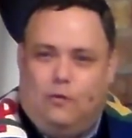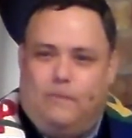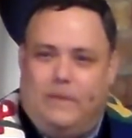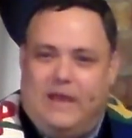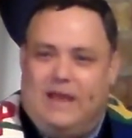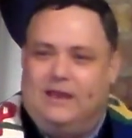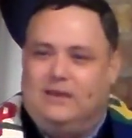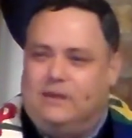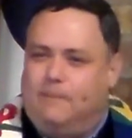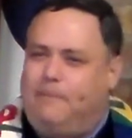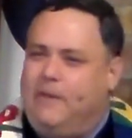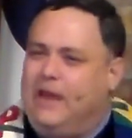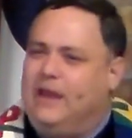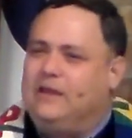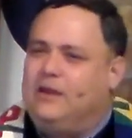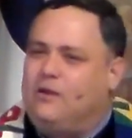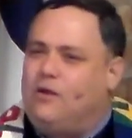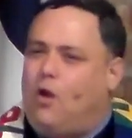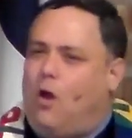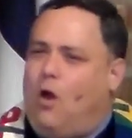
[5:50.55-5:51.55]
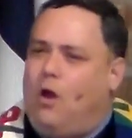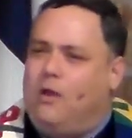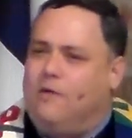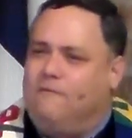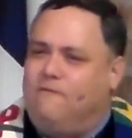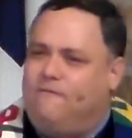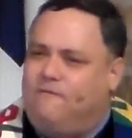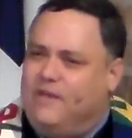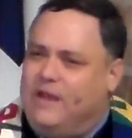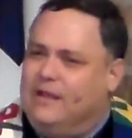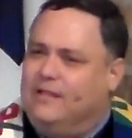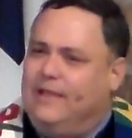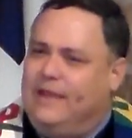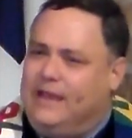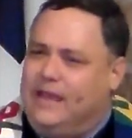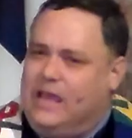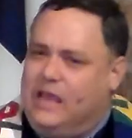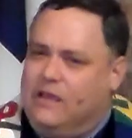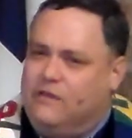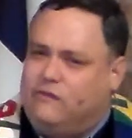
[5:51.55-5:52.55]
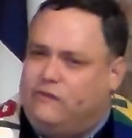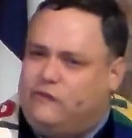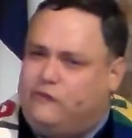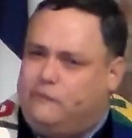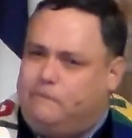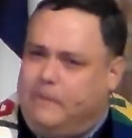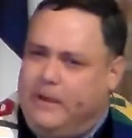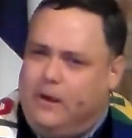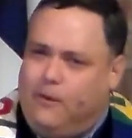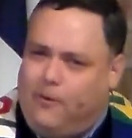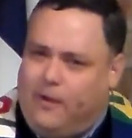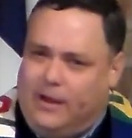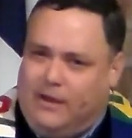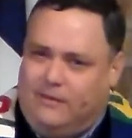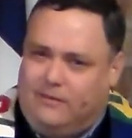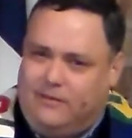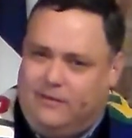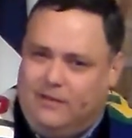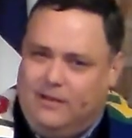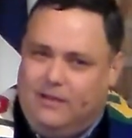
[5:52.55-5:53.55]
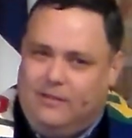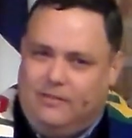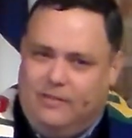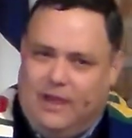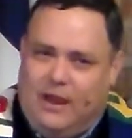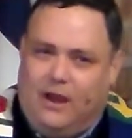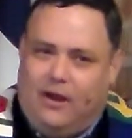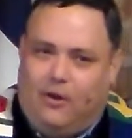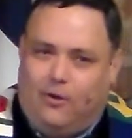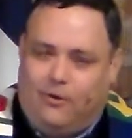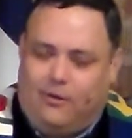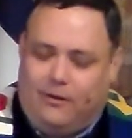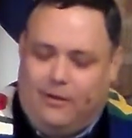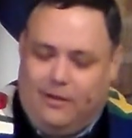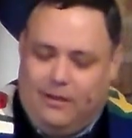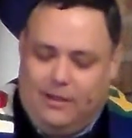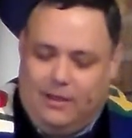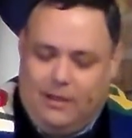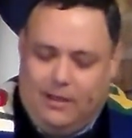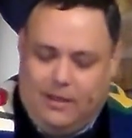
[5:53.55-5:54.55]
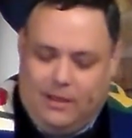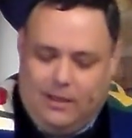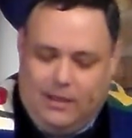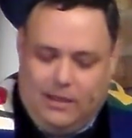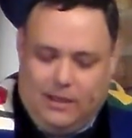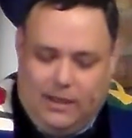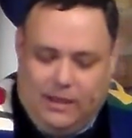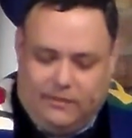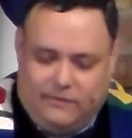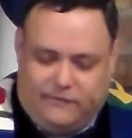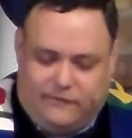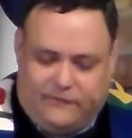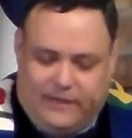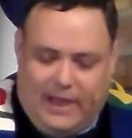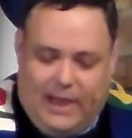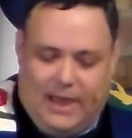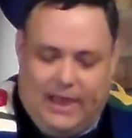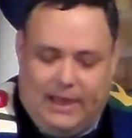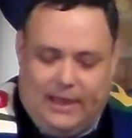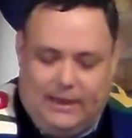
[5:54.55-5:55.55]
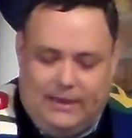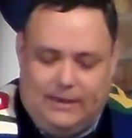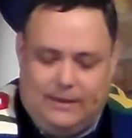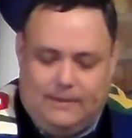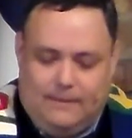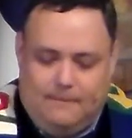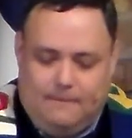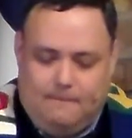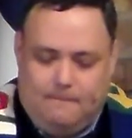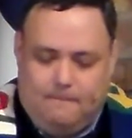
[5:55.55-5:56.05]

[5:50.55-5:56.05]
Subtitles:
to being dependent on feeling his Spirit there instead.